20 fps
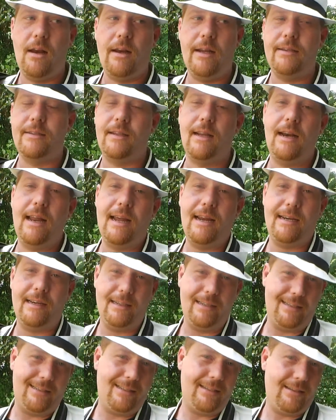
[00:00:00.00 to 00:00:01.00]
Unless the
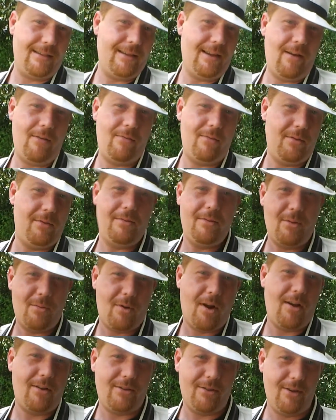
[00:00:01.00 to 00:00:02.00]
ladies of the
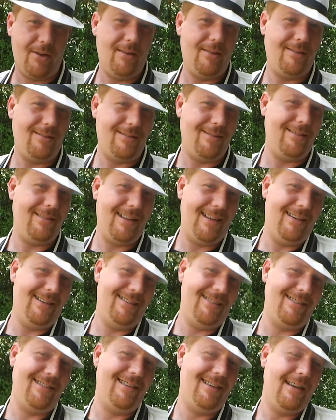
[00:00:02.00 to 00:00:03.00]
roster, then